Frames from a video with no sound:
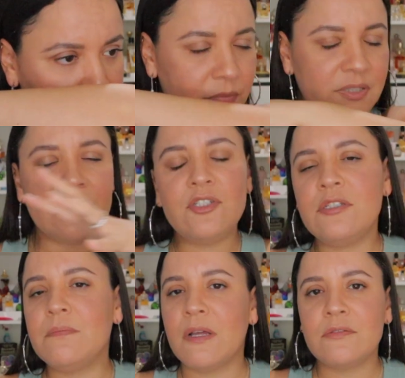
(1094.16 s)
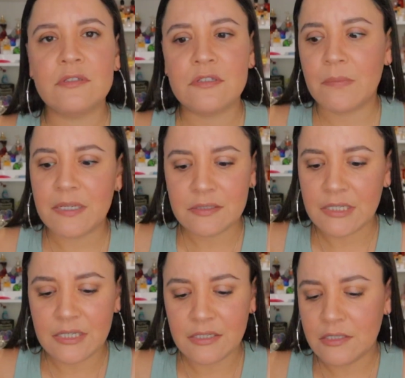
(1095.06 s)
But this just melts into my
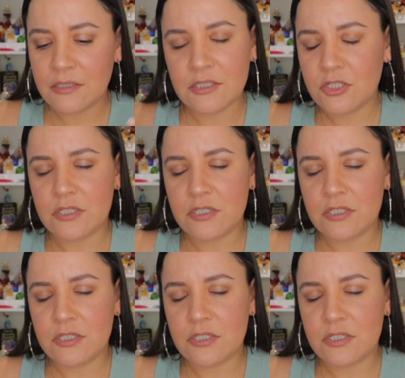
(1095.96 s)
skin and it's